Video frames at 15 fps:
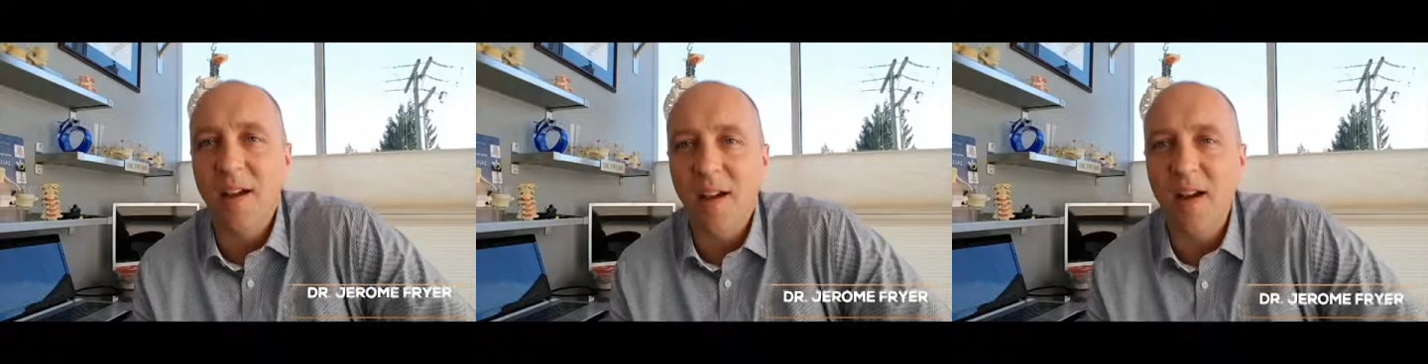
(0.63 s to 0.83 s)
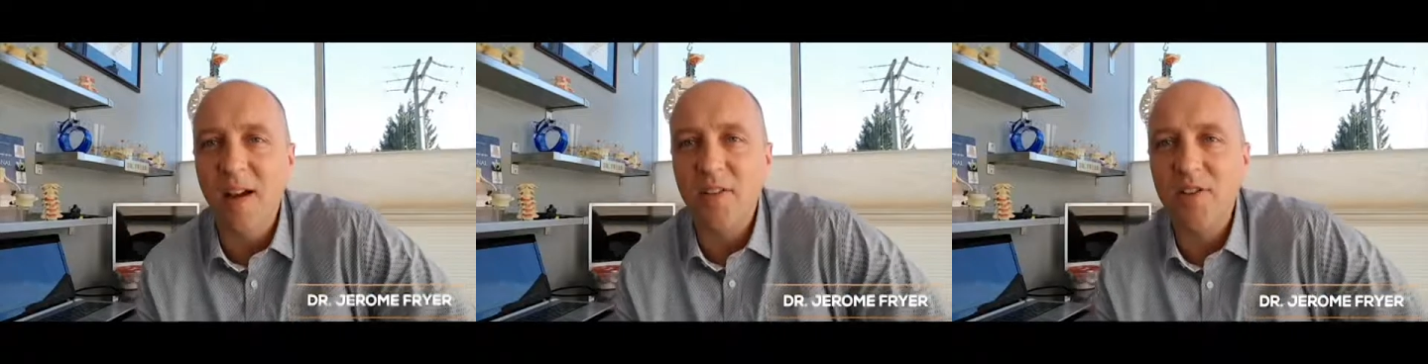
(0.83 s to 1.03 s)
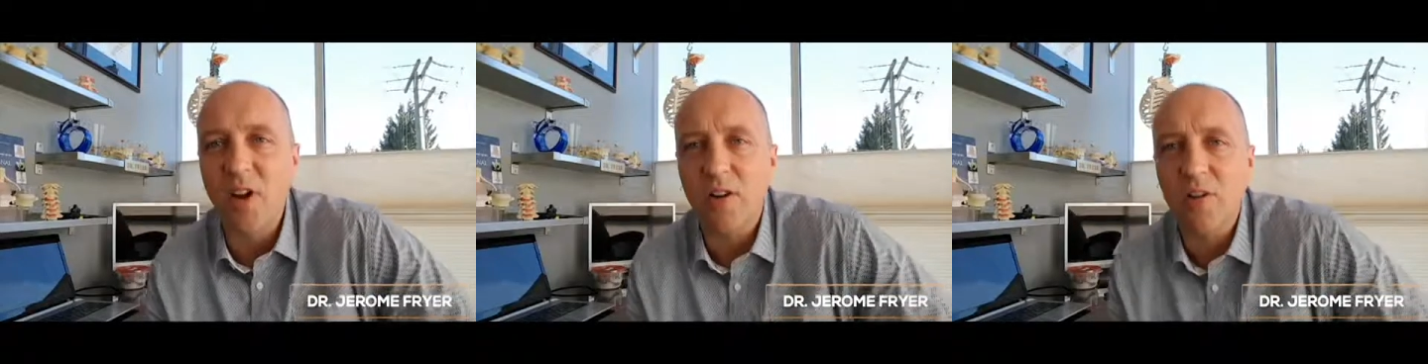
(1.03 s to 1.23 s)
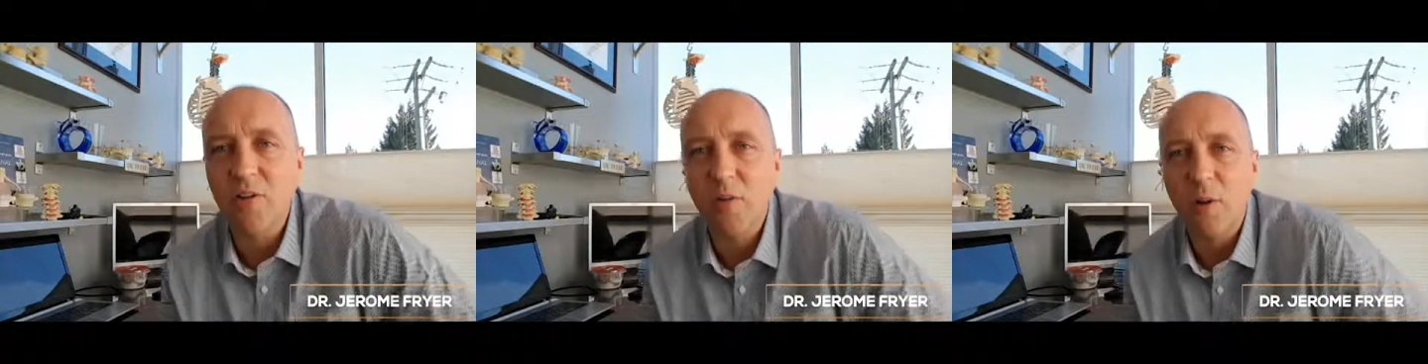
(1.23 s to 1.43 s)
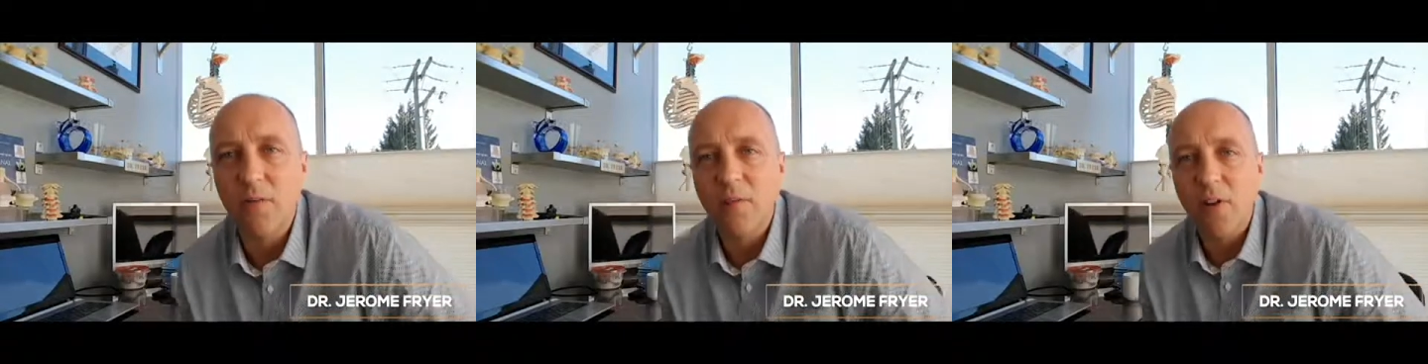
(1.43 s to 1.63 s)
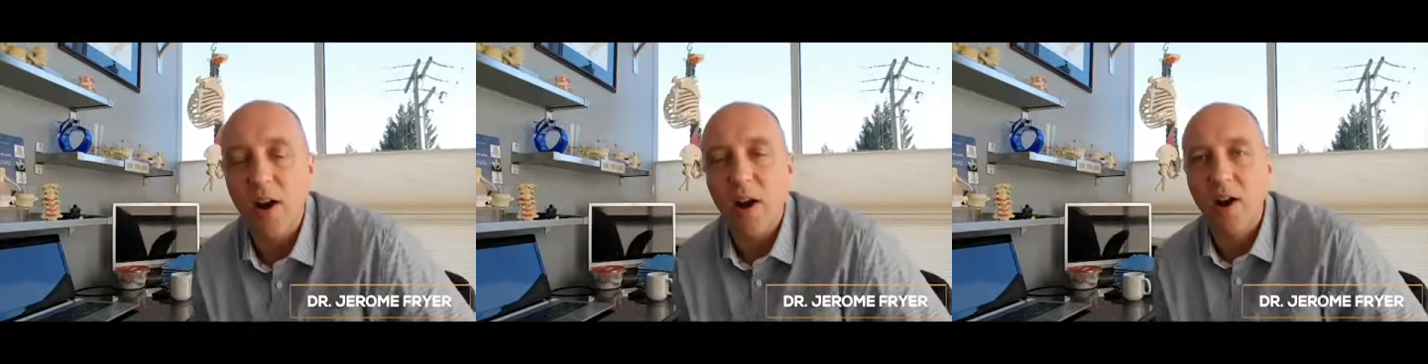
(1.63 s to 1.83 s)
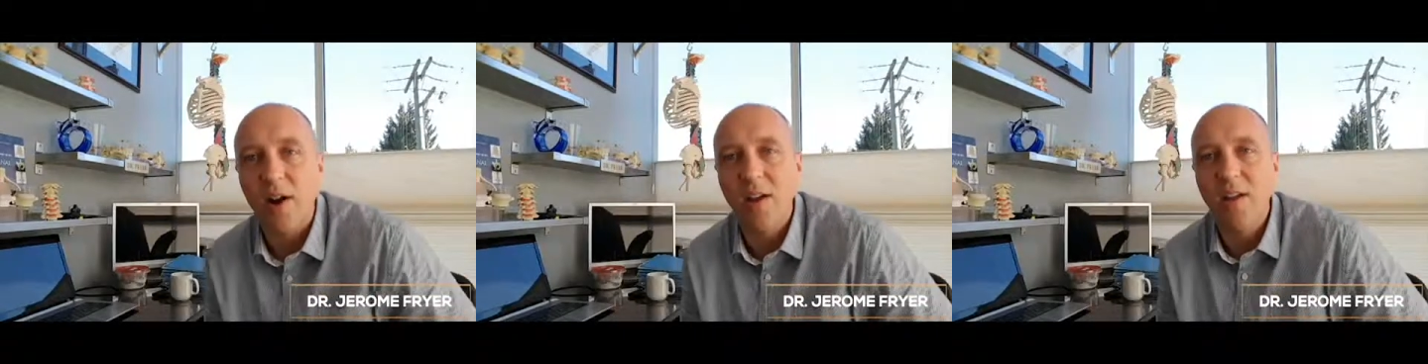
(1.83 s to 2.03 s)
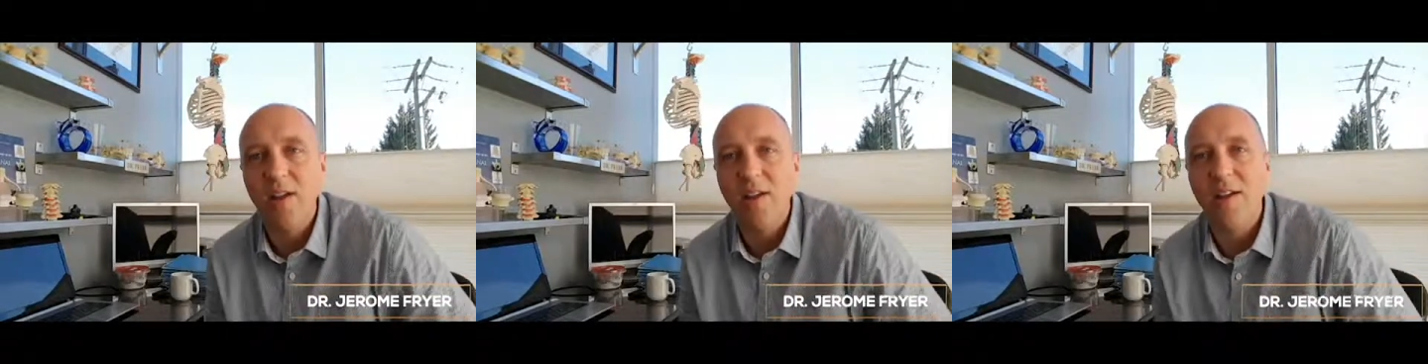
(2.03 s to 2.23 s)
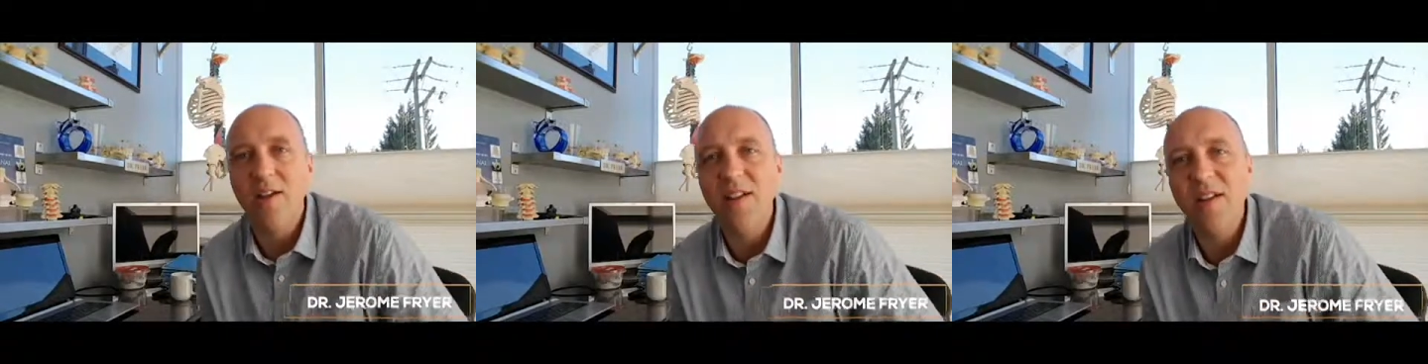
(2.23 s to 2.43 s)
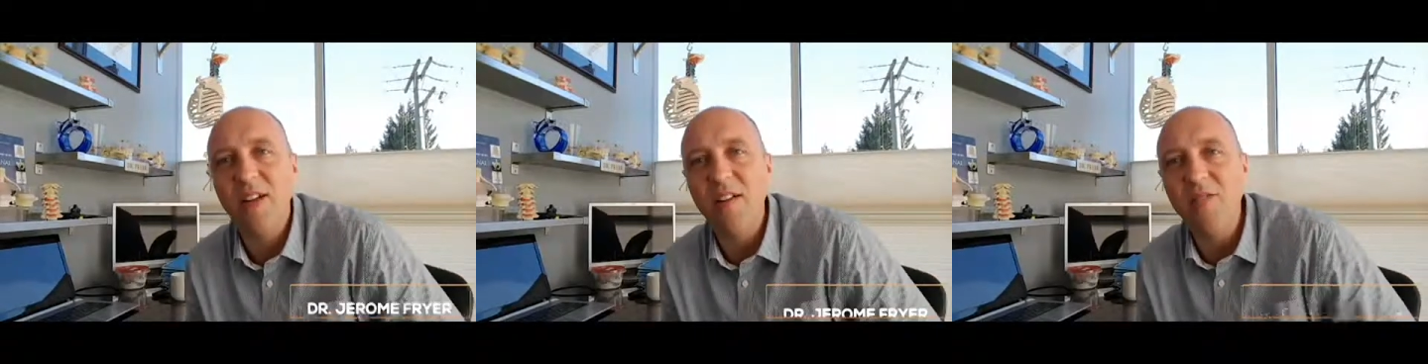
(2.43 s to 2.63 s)
Hi, it's Dr. Jerome Fryer.
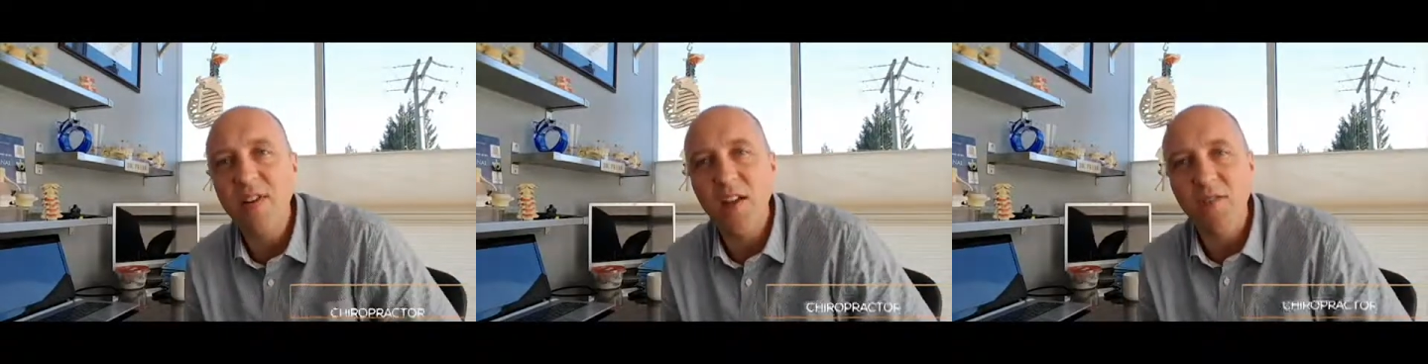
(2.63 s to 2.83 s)
Have